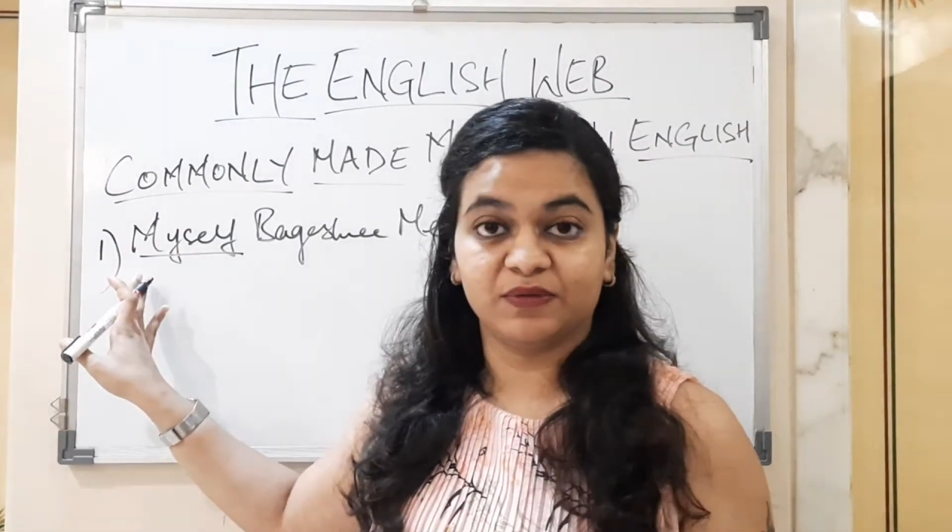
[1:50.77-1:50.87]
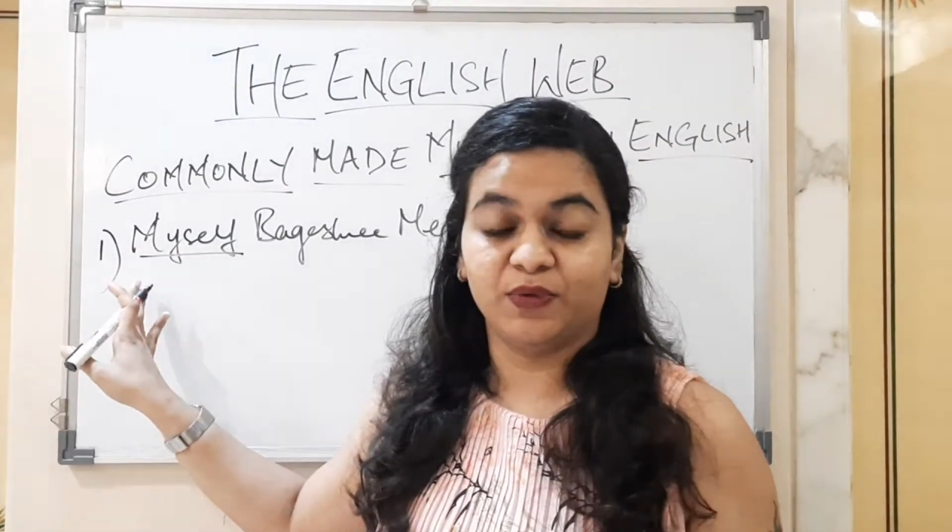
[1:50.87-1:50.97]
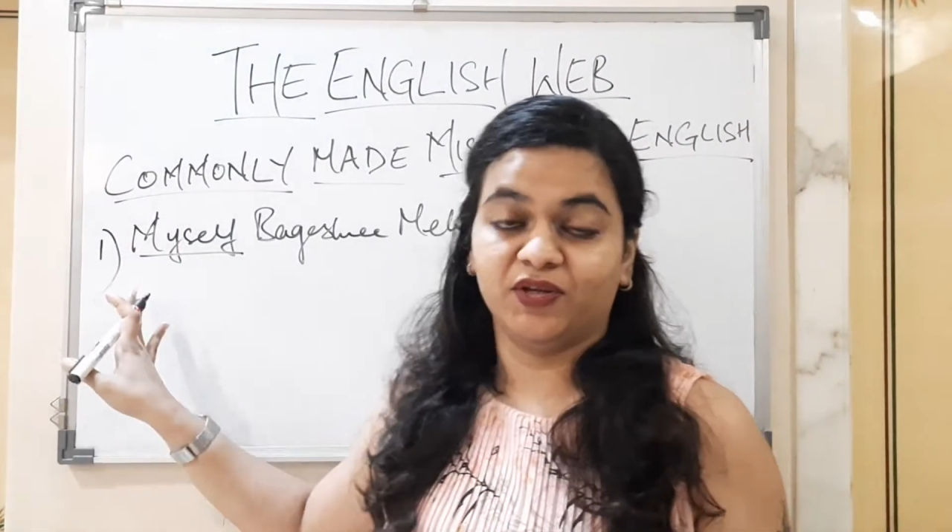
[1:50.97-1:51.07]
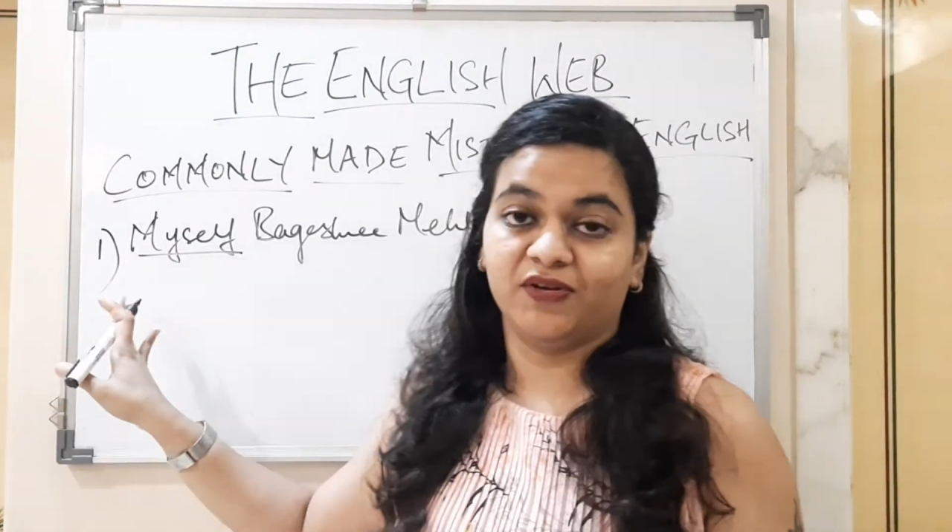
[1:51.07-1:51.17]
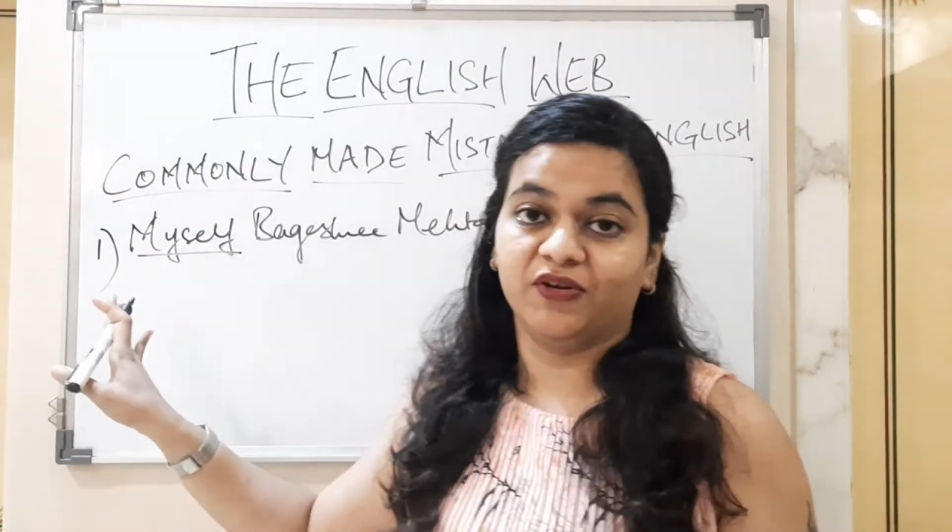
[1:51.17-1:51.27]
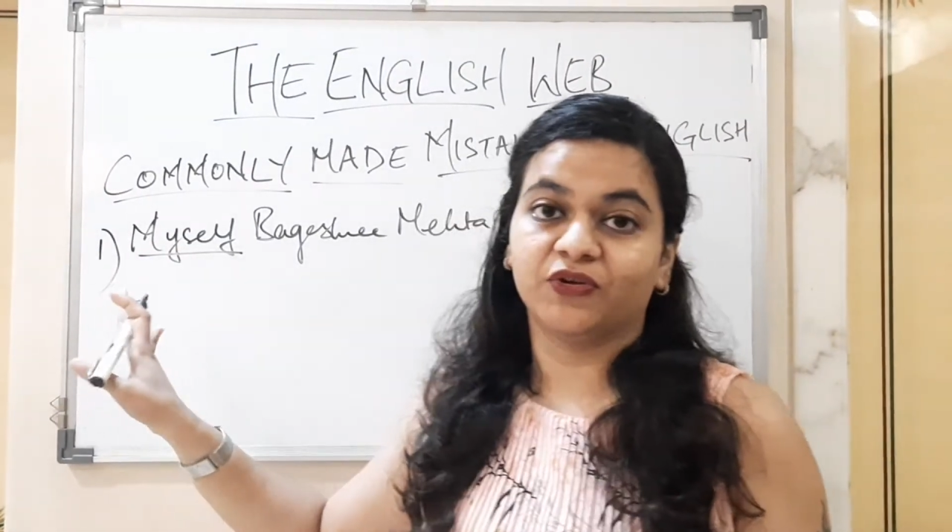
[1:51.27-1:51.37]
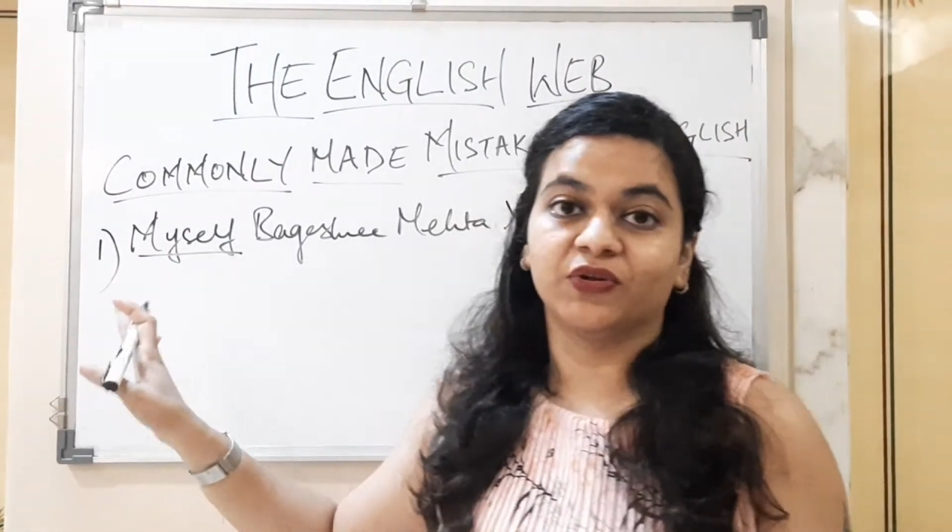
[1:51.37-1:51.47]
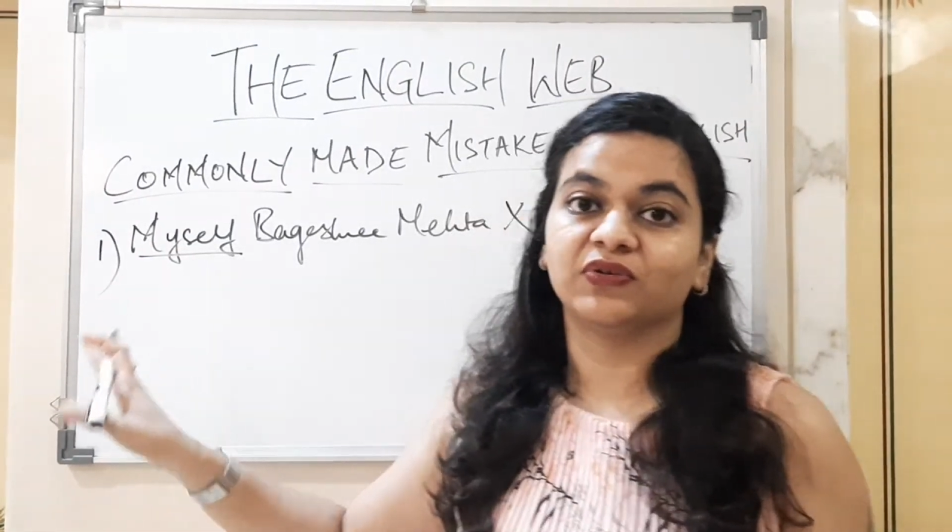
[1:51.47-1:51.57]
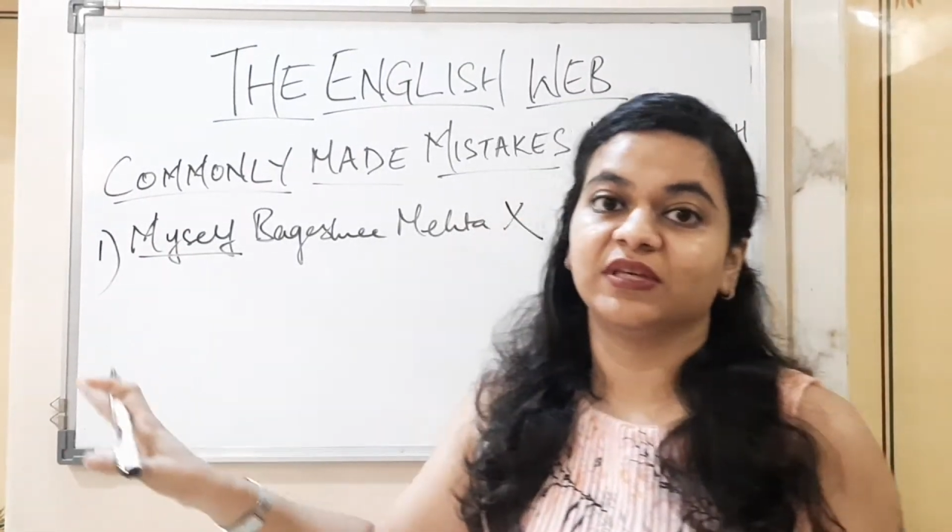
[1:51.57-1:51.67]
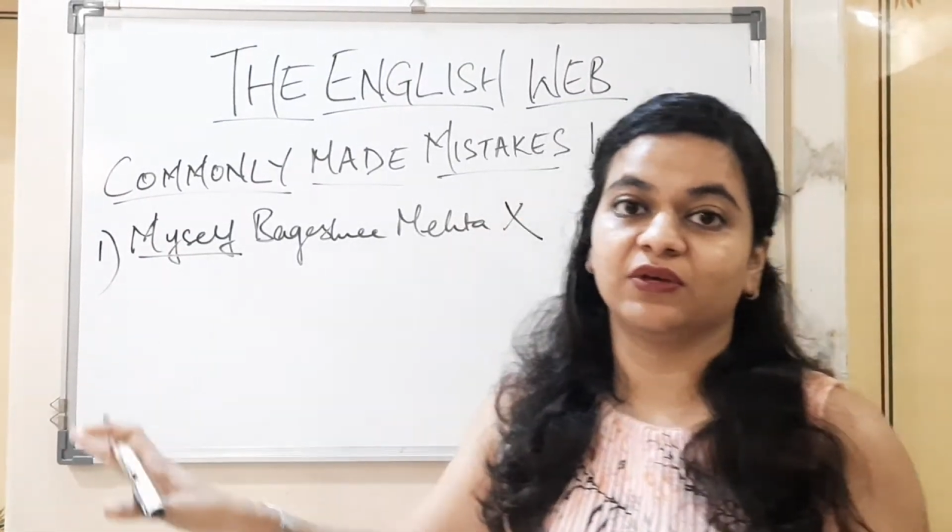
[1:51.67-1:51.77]
when you're
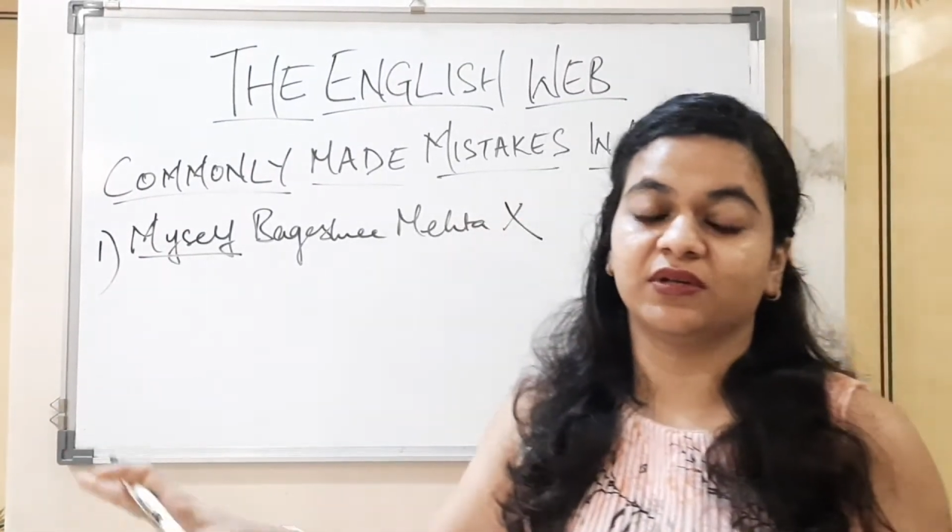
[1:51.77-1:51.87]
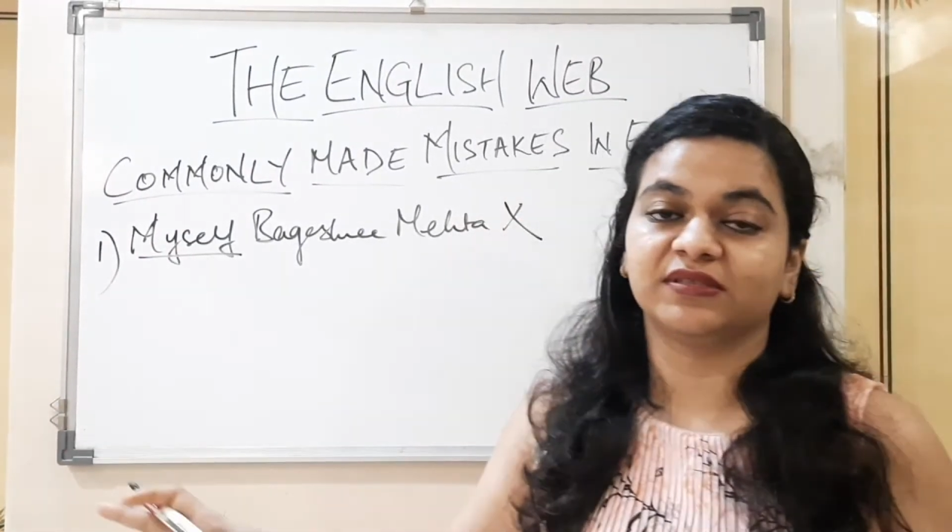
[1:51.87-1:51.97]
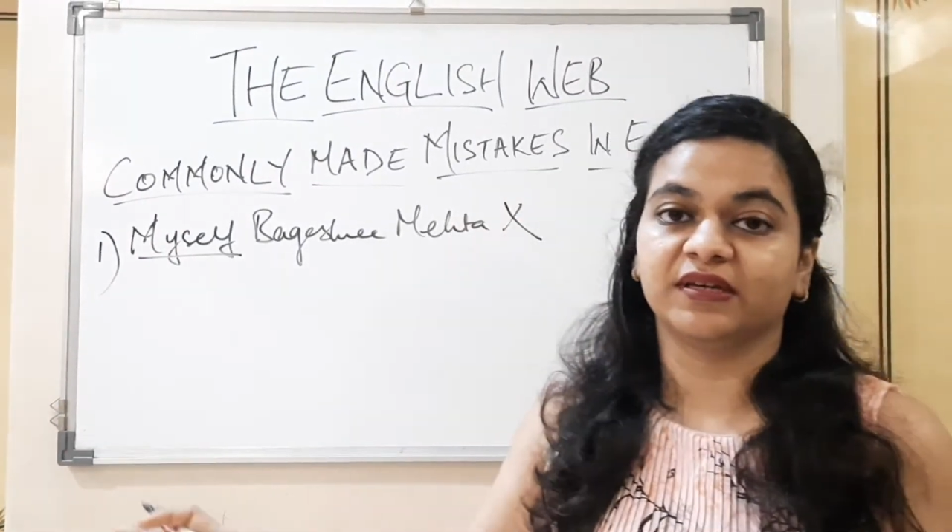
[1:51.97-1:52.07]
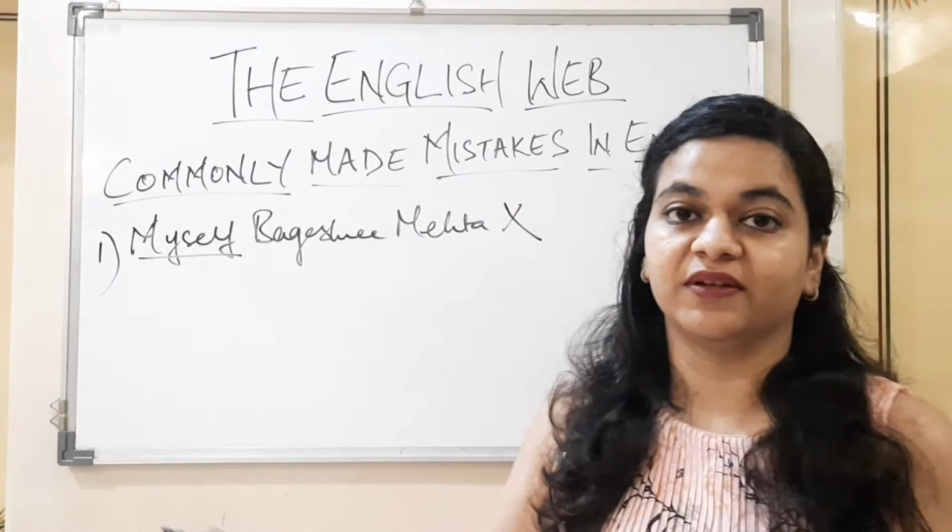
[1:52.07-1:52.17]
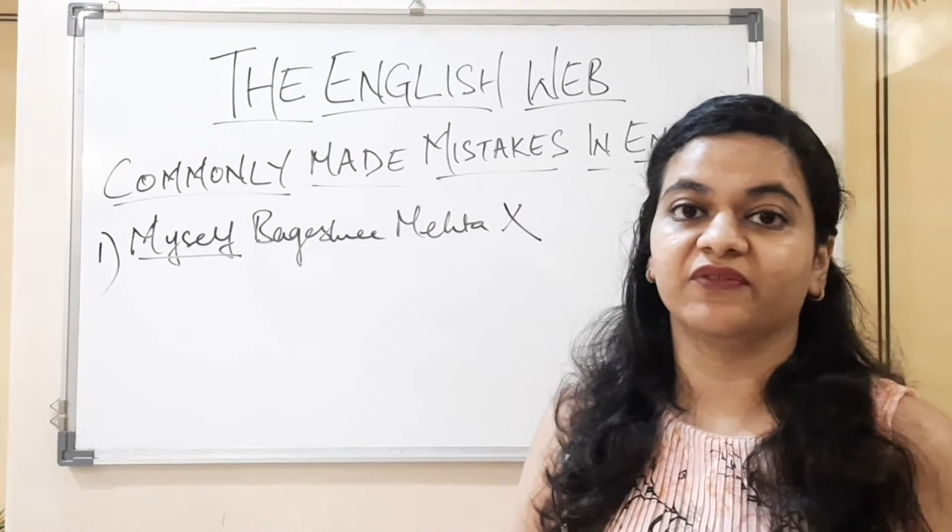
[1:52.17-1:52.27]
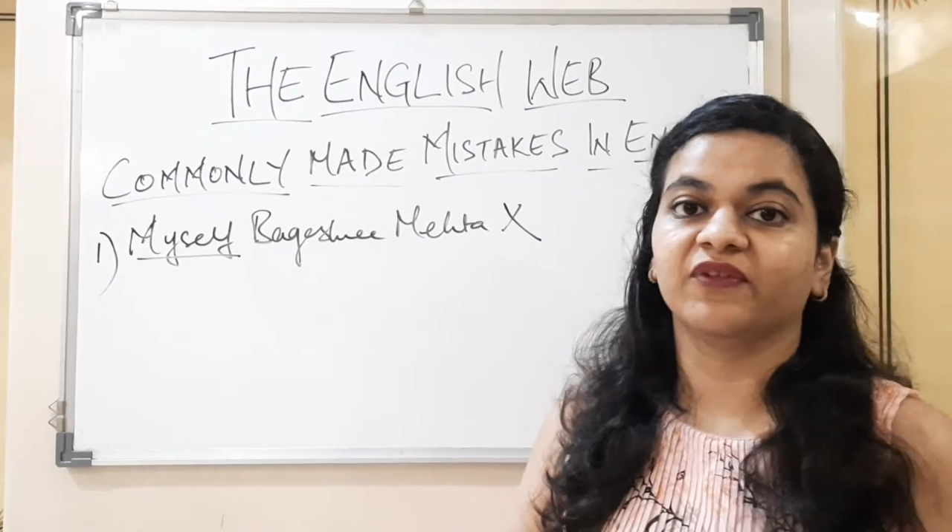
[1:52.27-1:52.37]
introducing yourself.